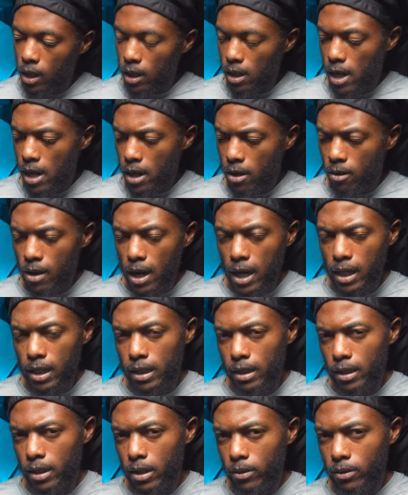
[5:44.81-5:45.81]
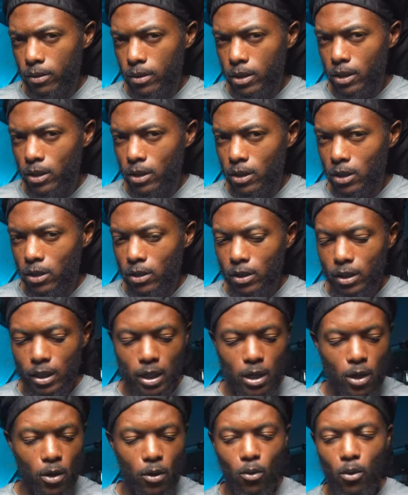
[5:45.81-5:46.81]
Now, I don't necessarily
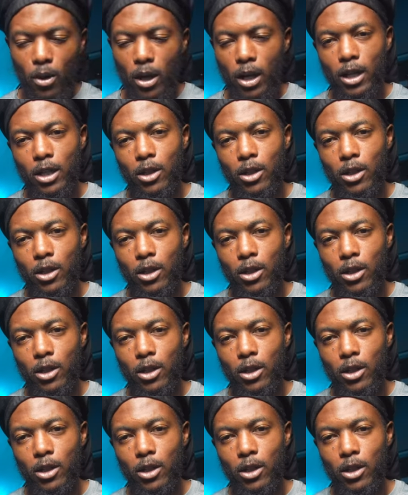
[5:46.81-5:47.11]
know why